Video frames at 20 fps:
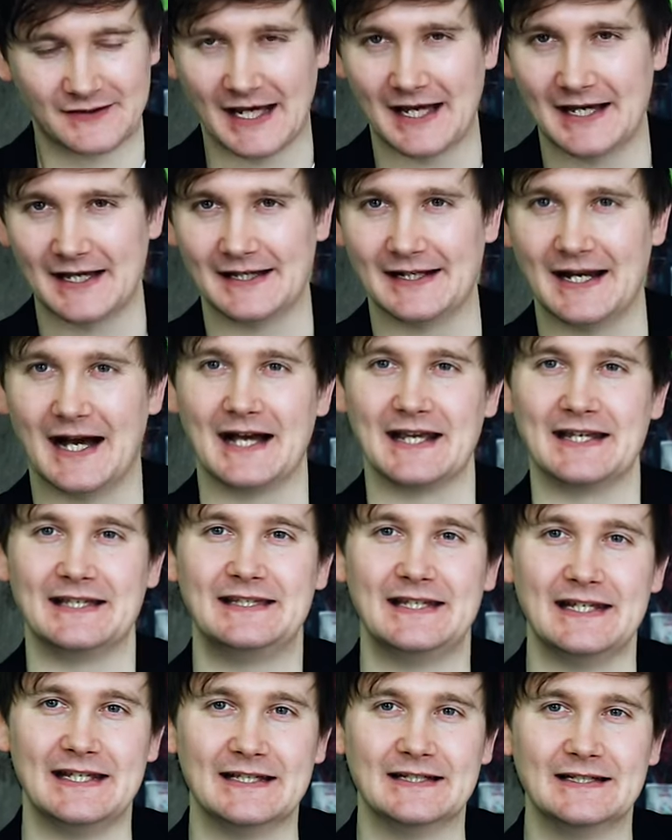get an
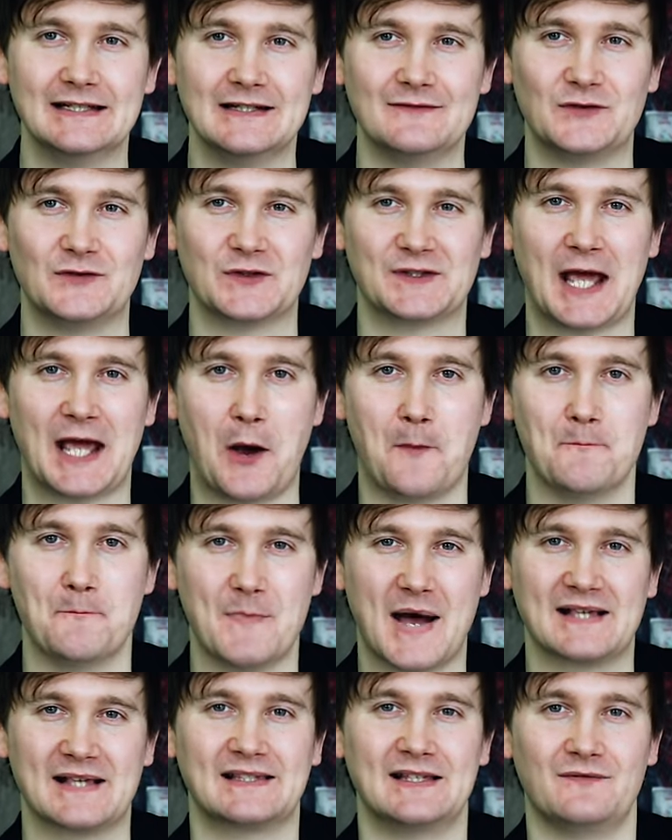idea of just how
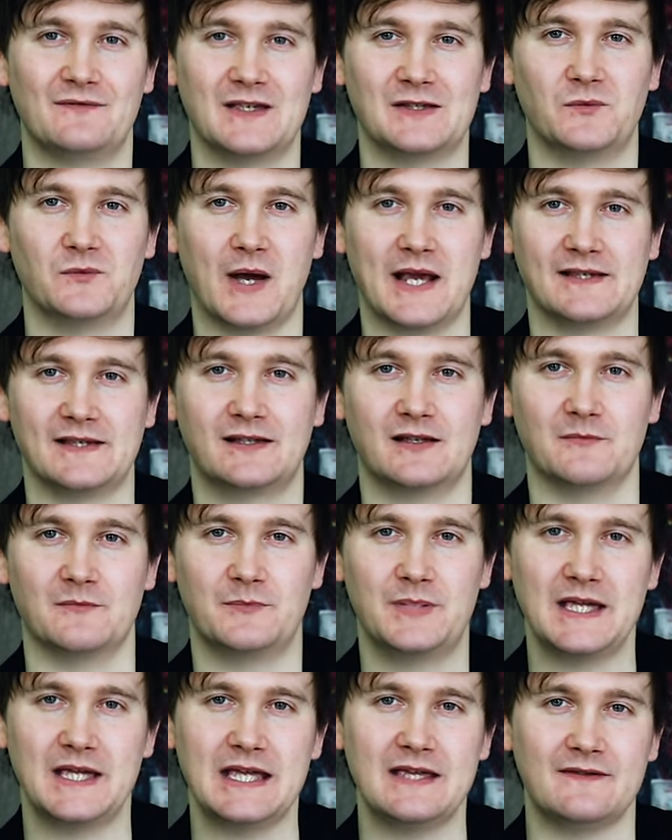massive this waste can
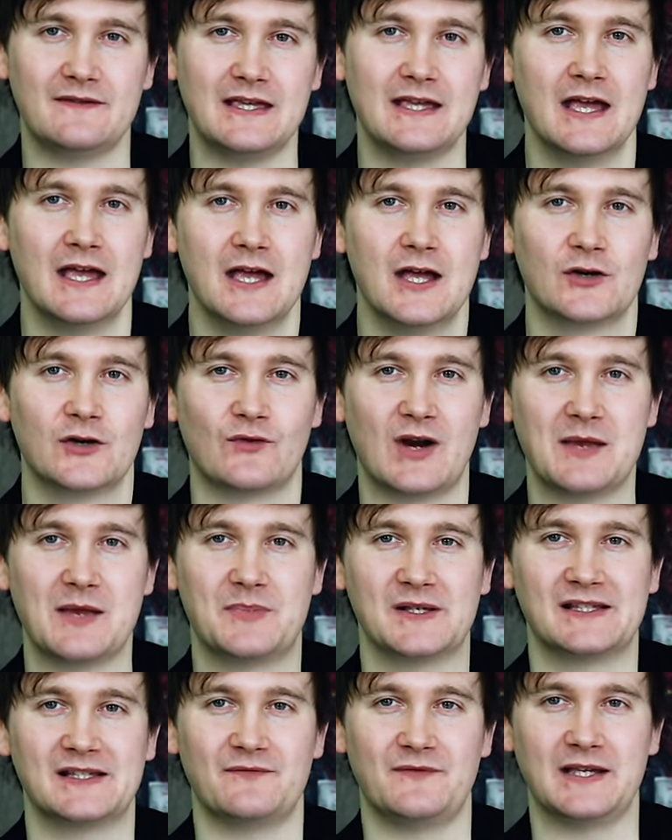be, the Great
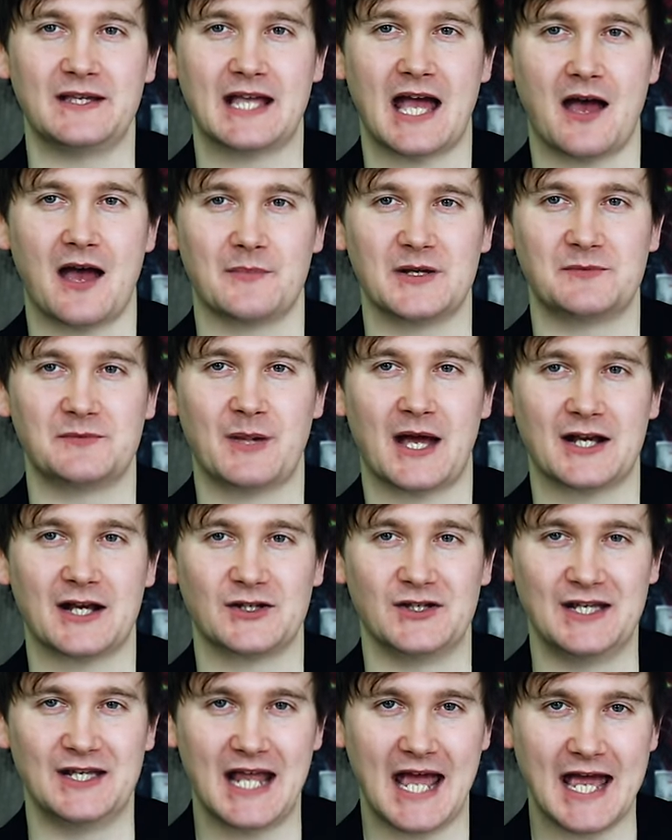Pacific Garbage
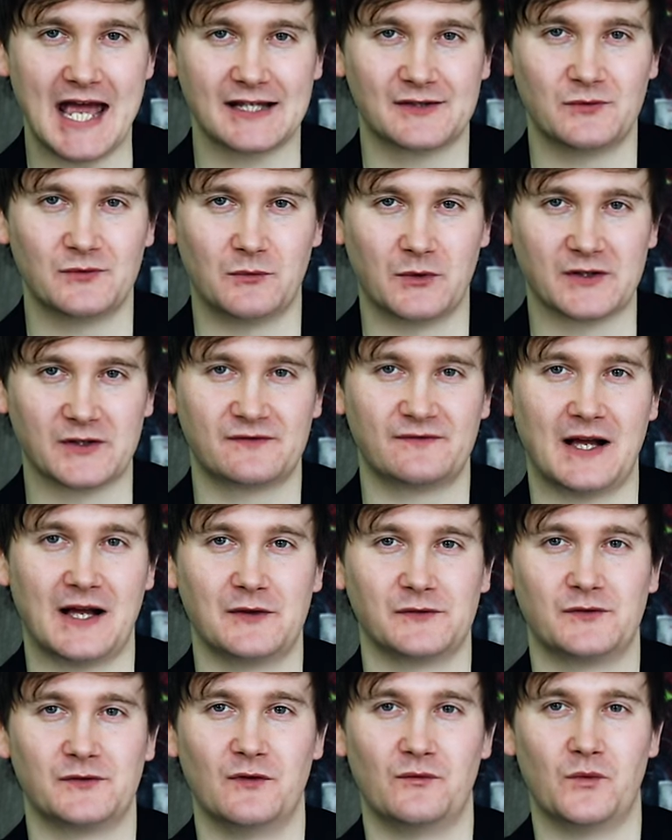Patch nets were once
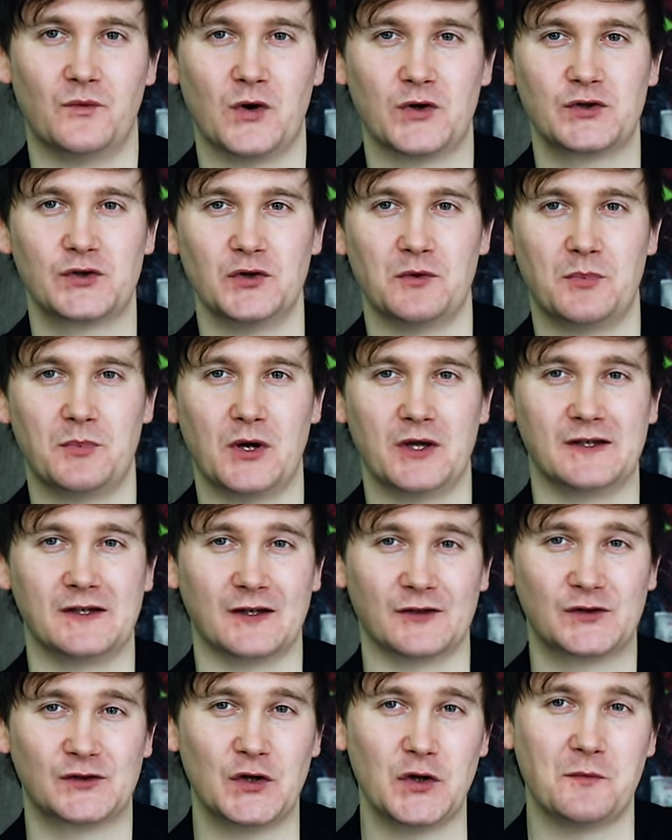found to have washed up on
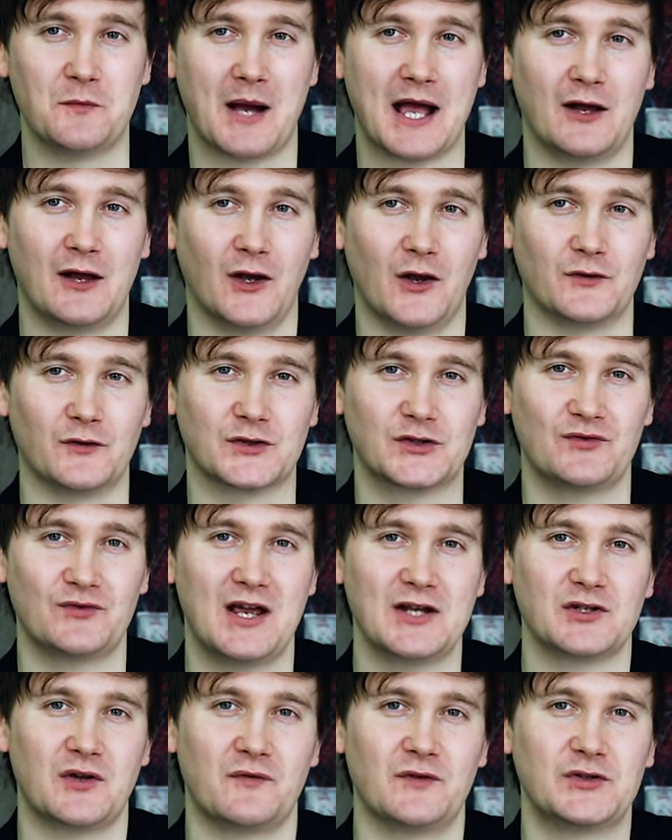a two-mile long
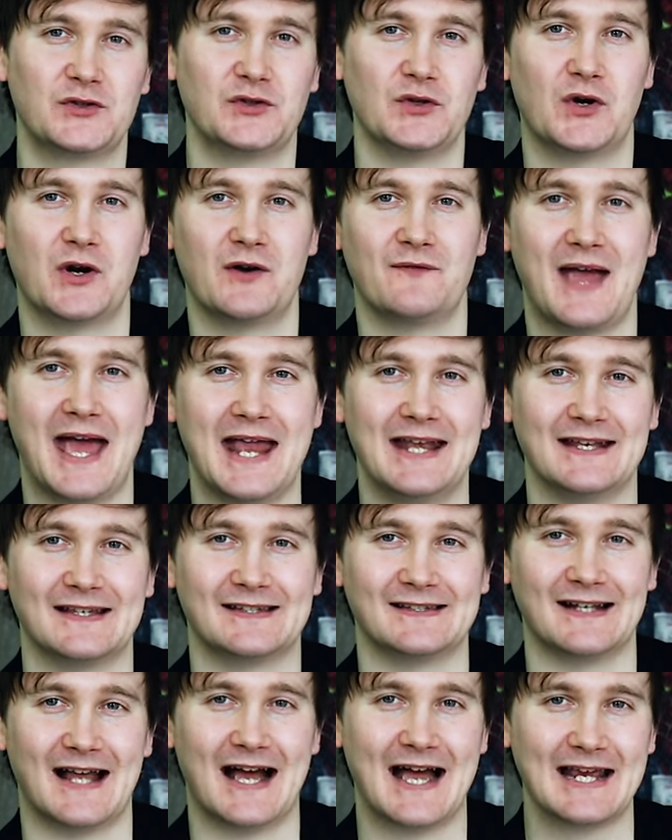stretch on the shore of
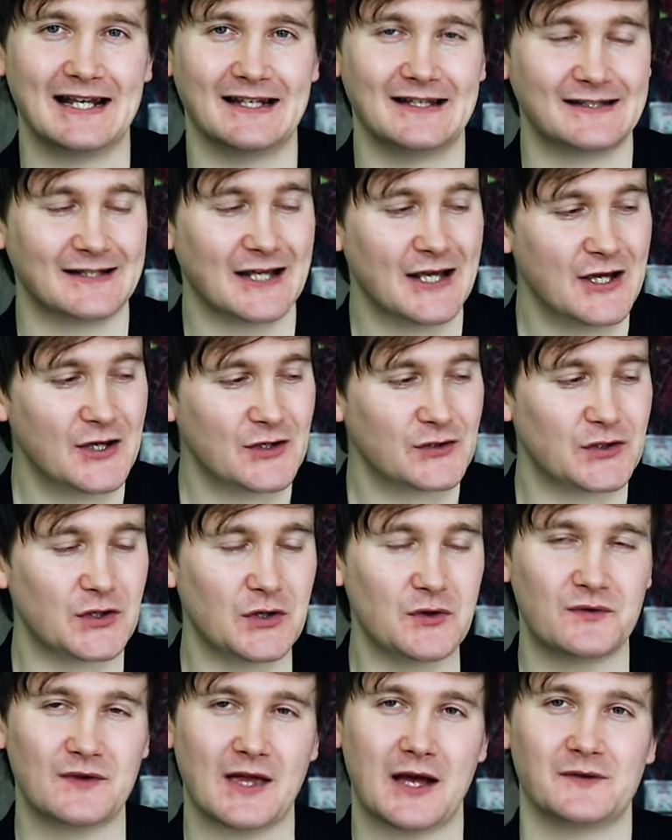Henderson Island,
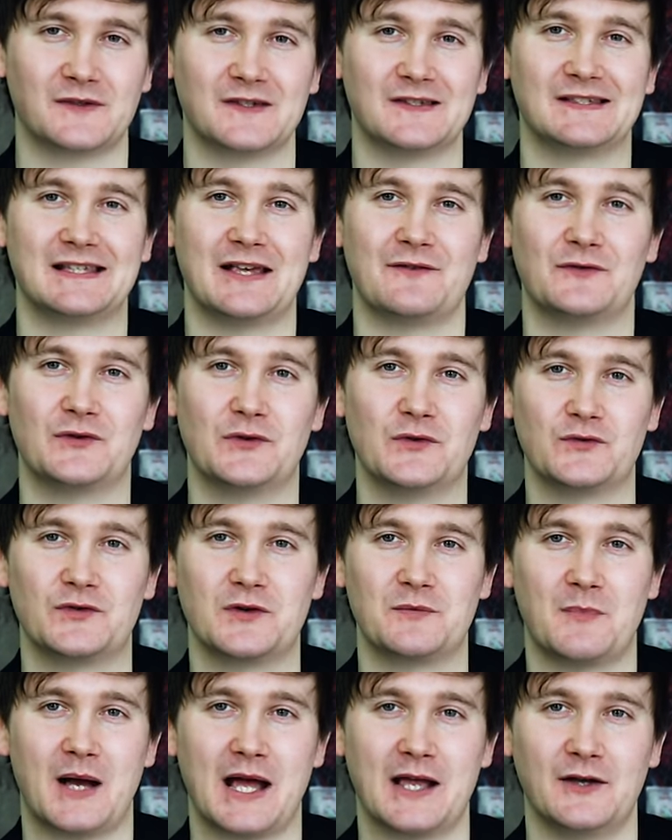two thousand seven
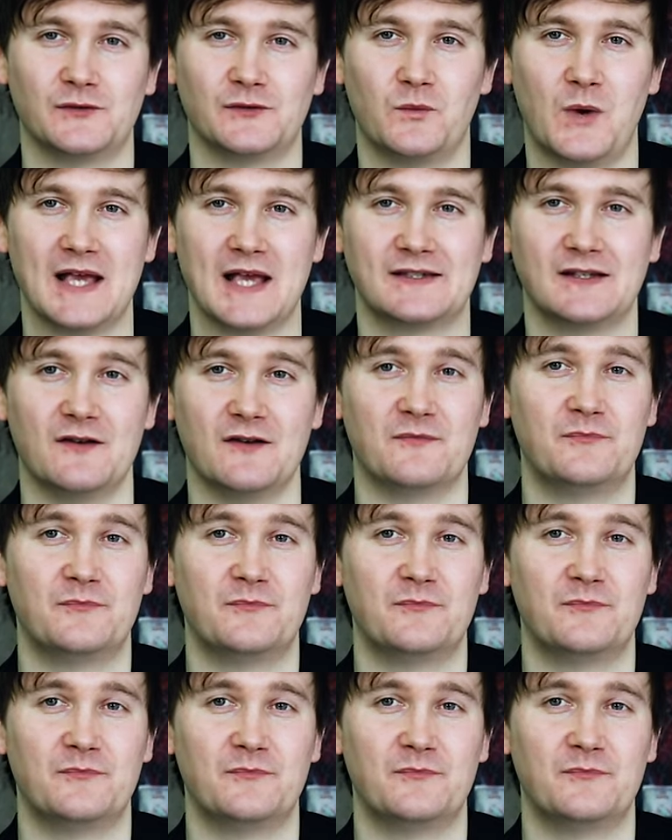hundred miles west of